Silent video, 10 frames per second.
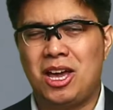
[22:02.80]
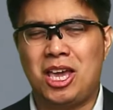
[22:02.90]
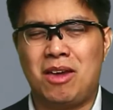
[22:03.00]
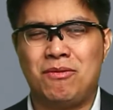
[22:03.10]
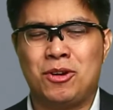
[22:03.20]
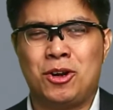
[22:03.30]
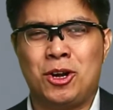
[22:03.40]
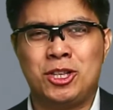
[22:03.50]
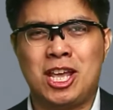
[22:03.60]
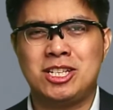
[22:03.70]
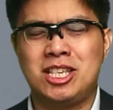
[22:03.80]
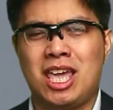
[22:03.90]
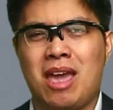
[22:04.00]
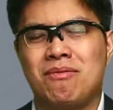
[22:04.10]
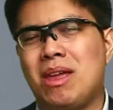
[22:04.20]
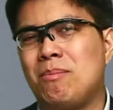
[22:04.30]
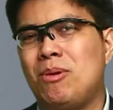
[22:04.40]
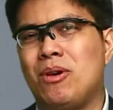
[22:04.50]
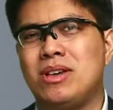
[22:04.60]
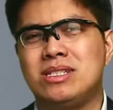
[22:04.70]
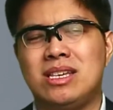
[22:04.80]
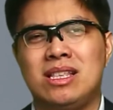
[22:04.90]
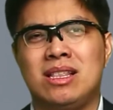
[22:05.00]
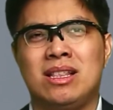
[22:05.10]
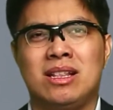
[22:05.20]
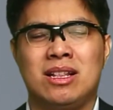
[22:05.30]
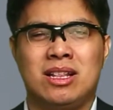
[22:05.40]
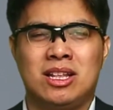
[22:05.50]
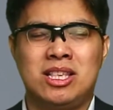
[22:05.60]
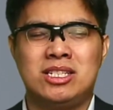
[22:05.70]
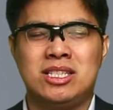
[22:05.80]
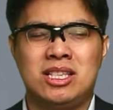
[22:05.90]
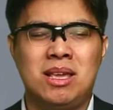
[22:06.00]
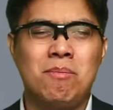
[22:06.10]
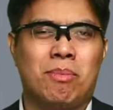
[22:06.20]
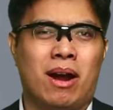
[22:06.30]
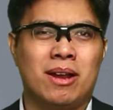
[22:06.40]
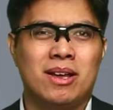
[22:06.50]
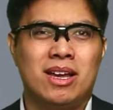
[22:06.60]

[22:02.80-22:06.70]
if you're testing every employees in the Disney theme park,